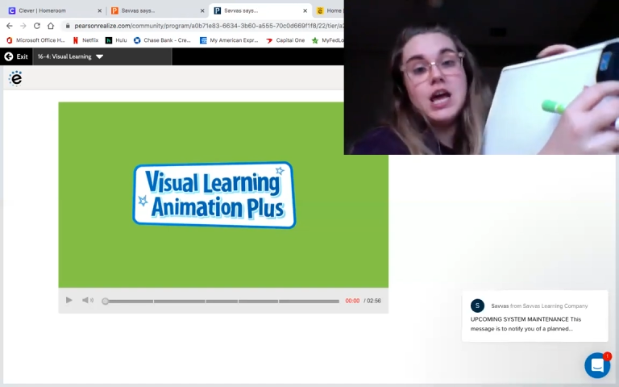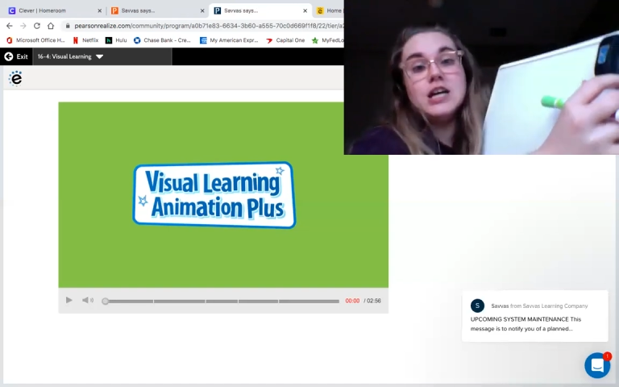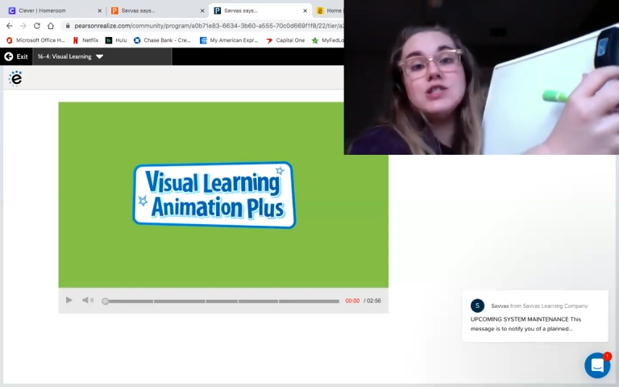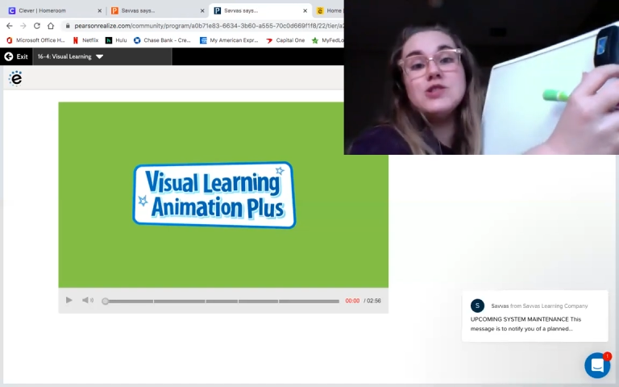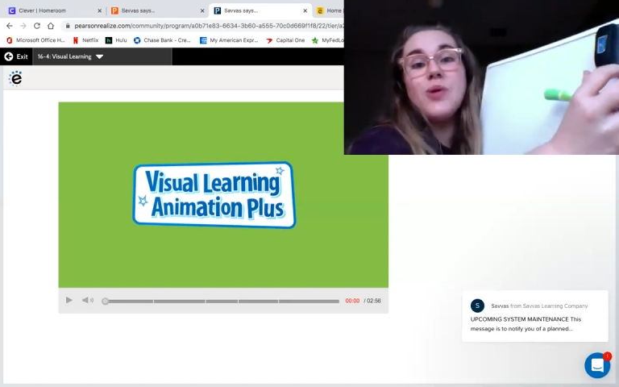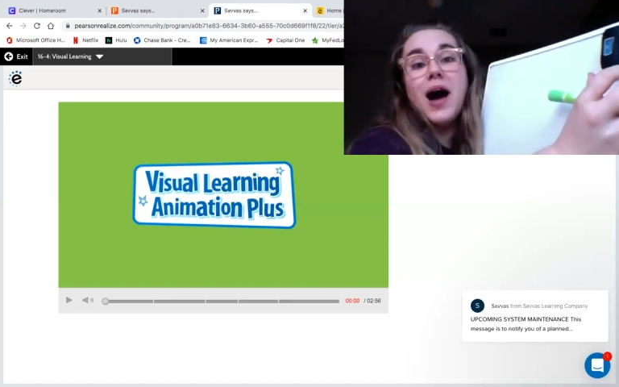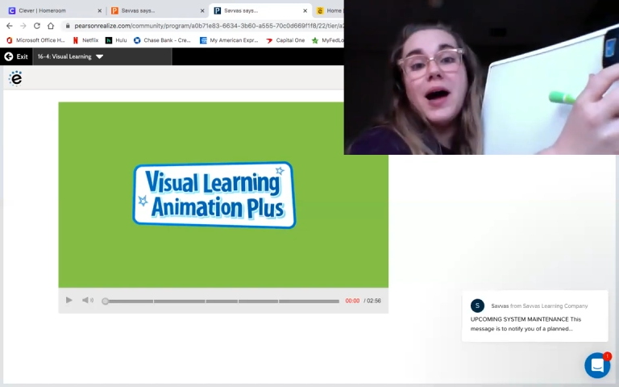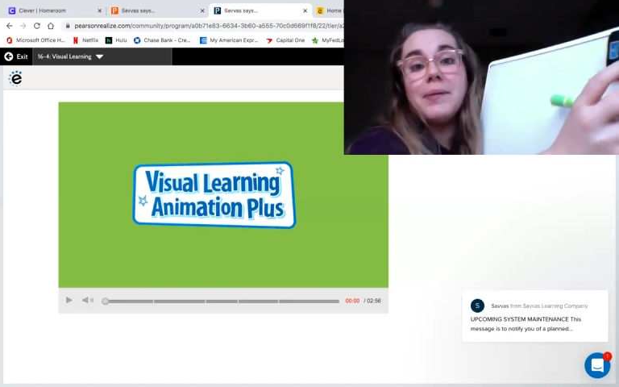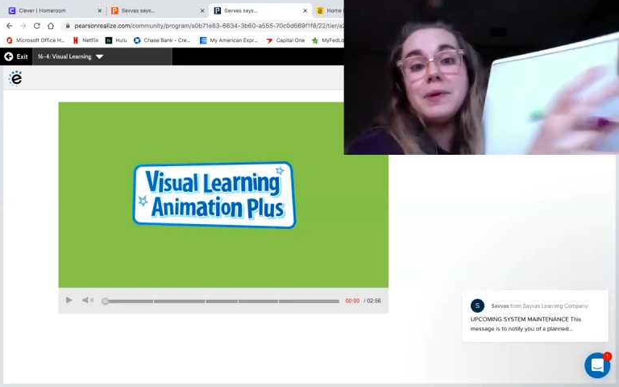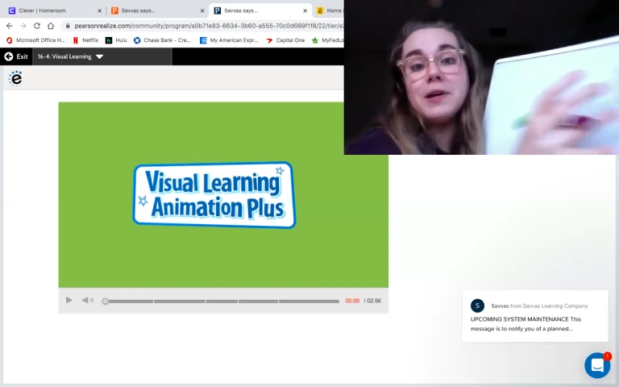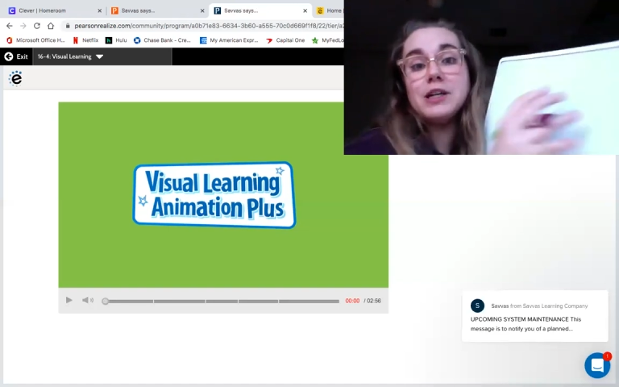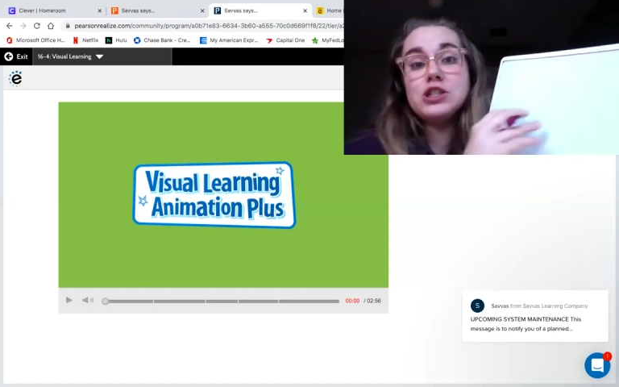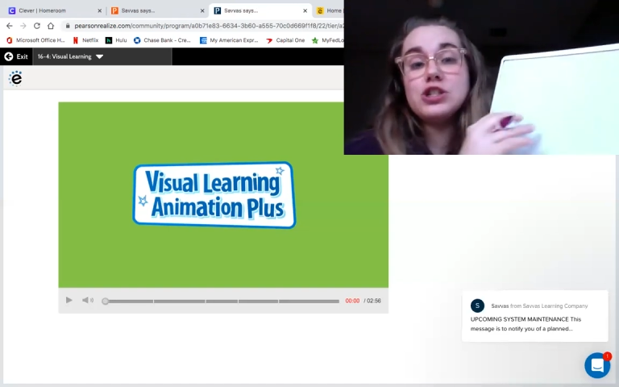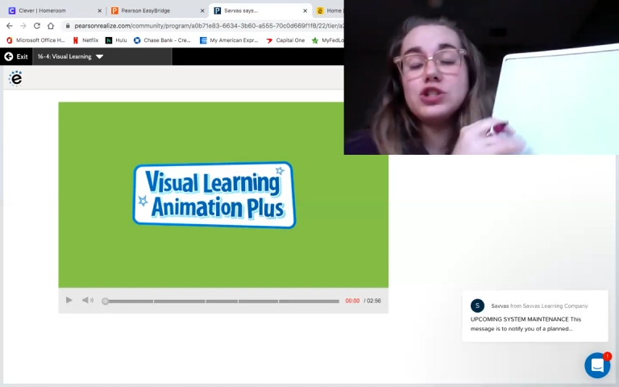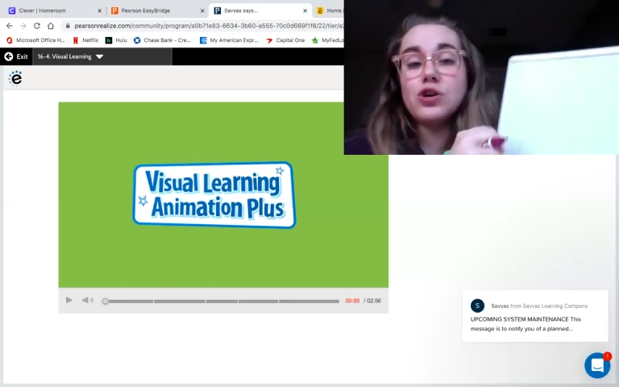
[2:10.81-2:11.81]
So I'm
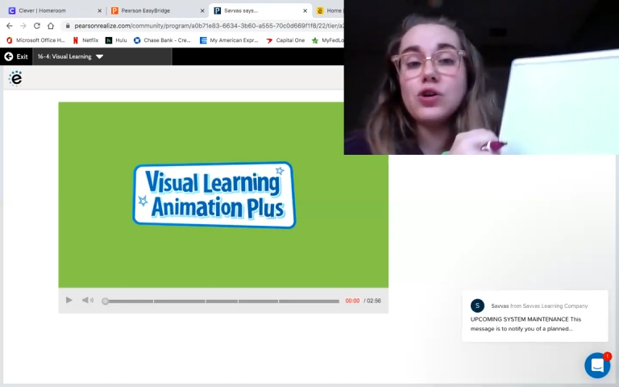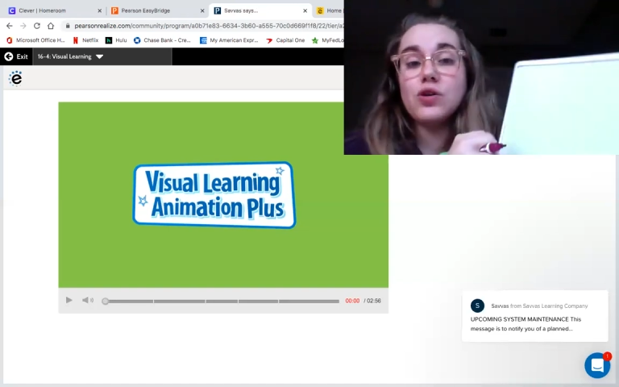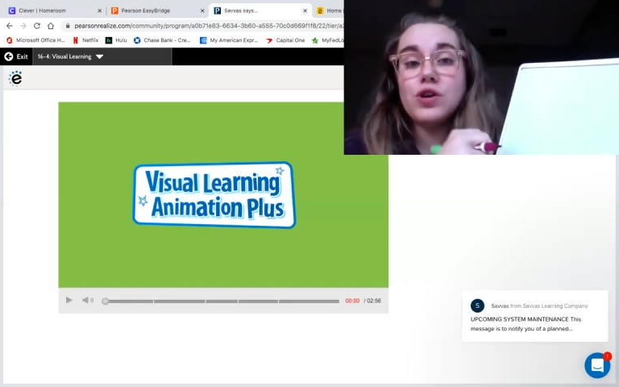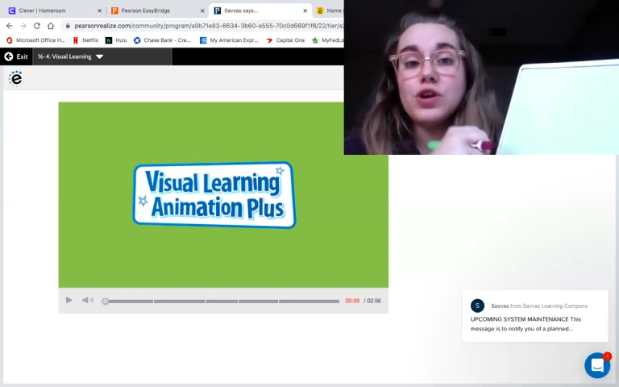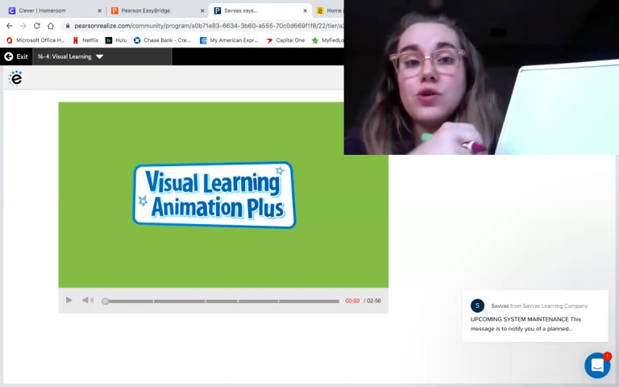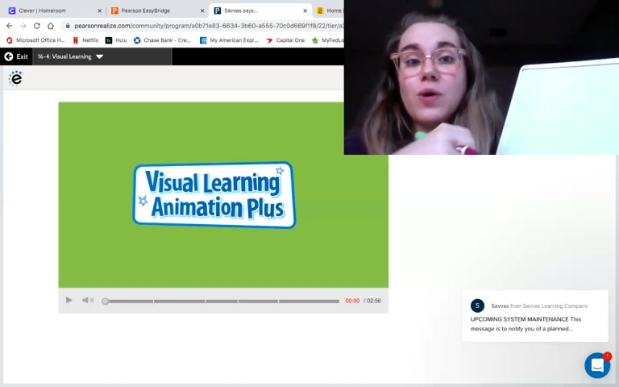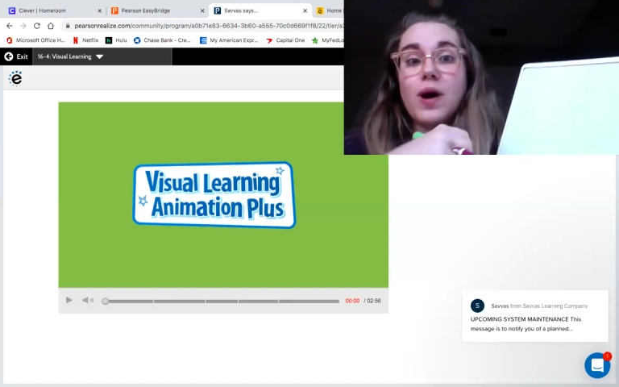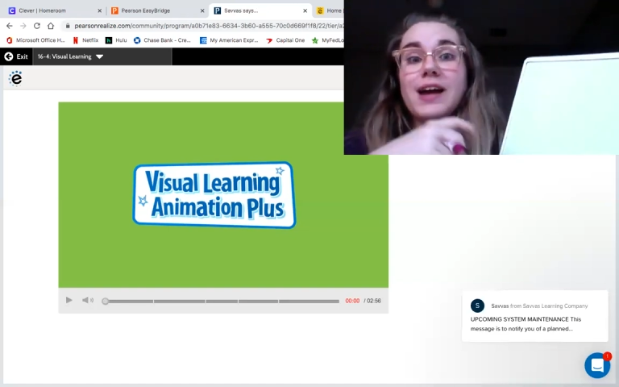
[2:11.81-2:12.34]
going to show you